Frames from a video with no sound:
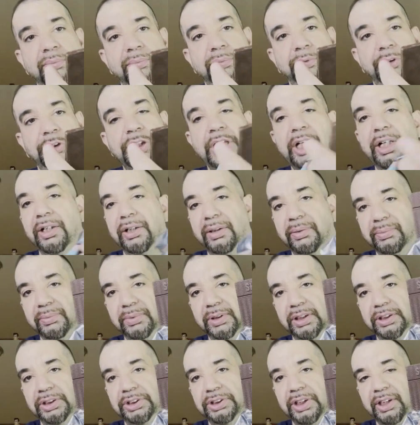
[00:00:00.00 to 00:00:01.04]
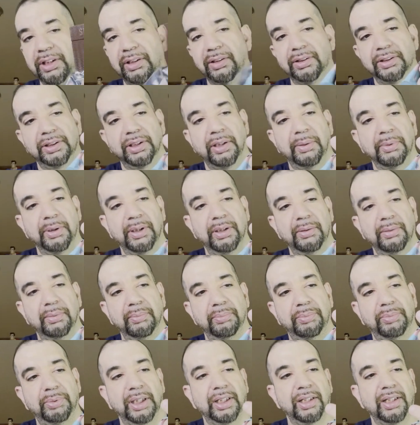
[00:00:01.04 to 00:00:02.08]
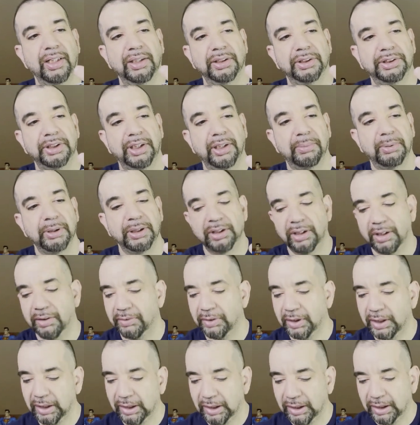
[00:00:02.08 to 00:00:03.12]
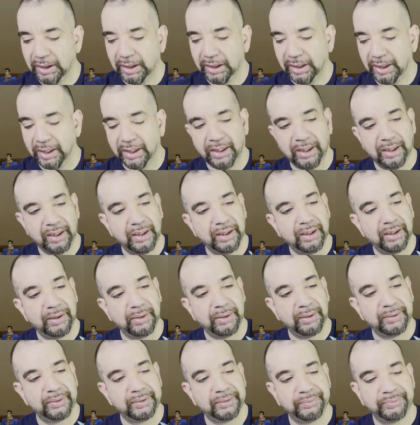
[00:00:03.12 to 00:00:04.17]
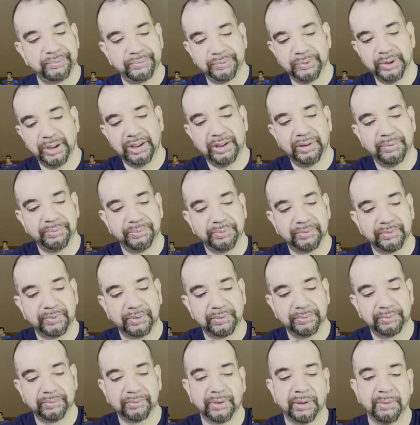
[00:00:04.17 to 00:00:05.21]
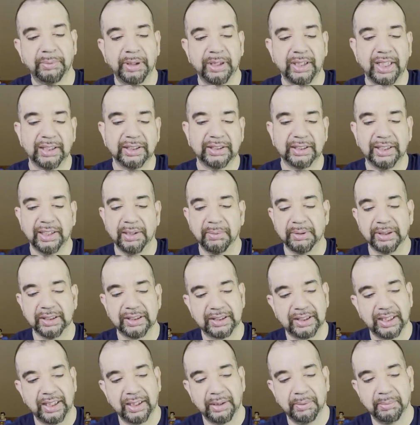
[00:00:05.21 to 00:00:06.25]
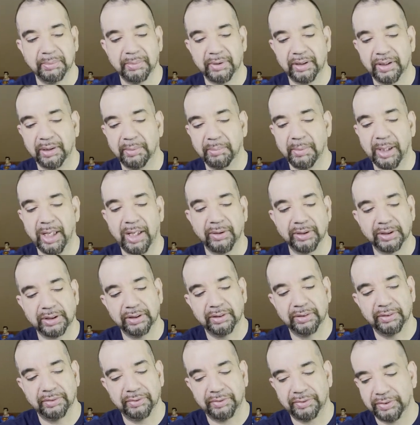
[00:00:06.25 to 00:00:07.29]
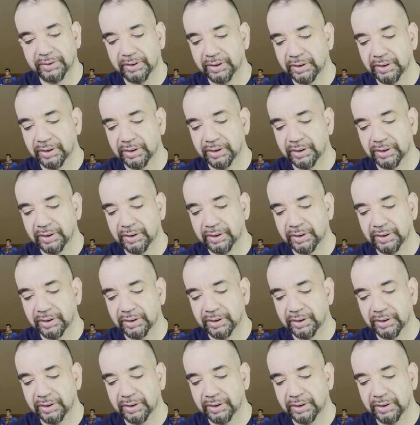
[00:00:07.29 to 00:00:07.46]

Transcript: Share, the share. So I'm gonna break that share piece off. Uh, well, it'd be nice to get them the same amount of,